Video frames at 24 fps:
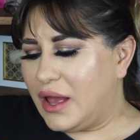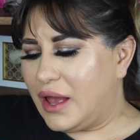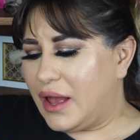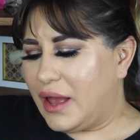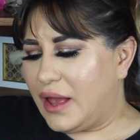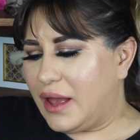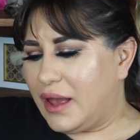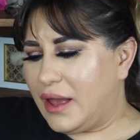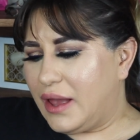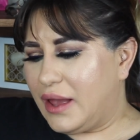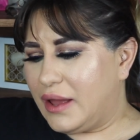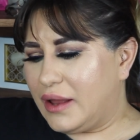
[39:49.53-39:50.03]

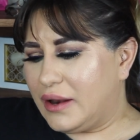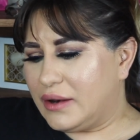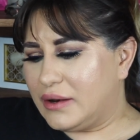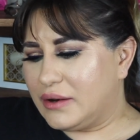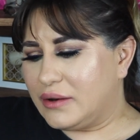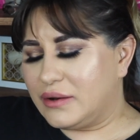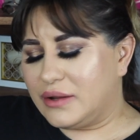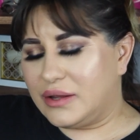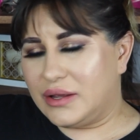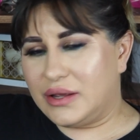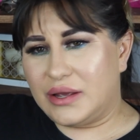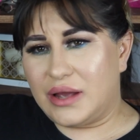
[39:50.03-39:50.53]

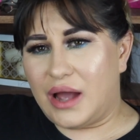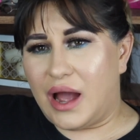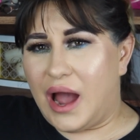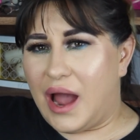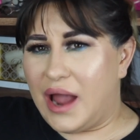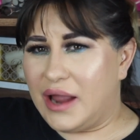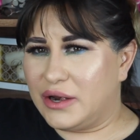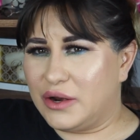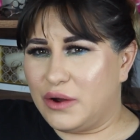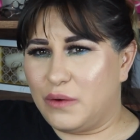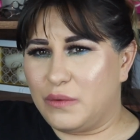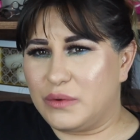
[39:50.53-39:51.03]
And
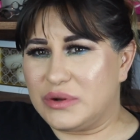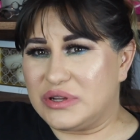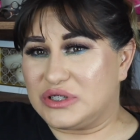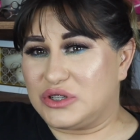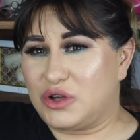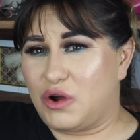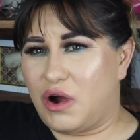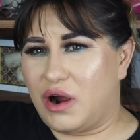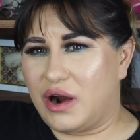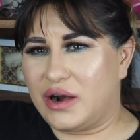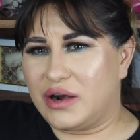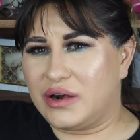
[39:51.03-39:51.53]
I know it's
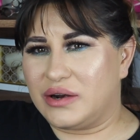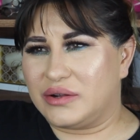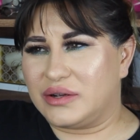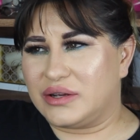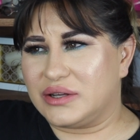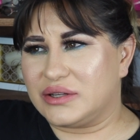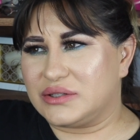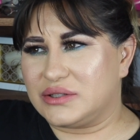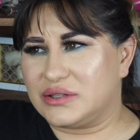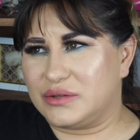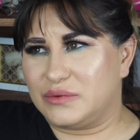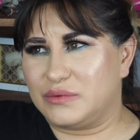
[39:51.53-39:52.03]
hard
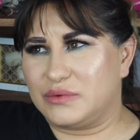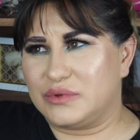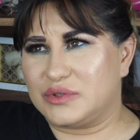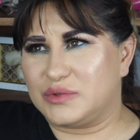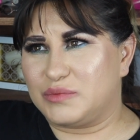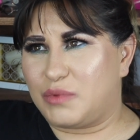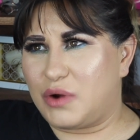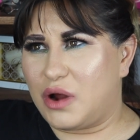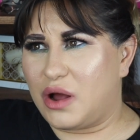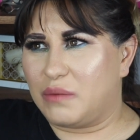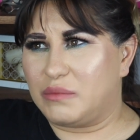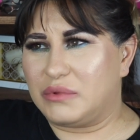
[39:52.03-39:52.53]
because it was
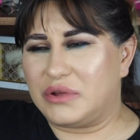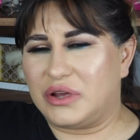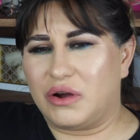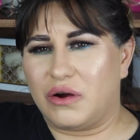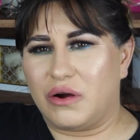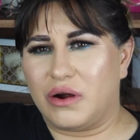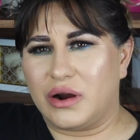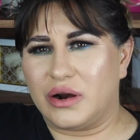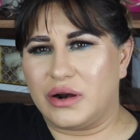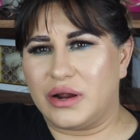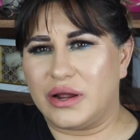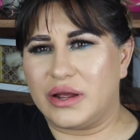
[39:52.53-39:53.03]
probably
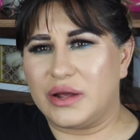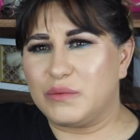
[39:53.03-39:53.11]
hard.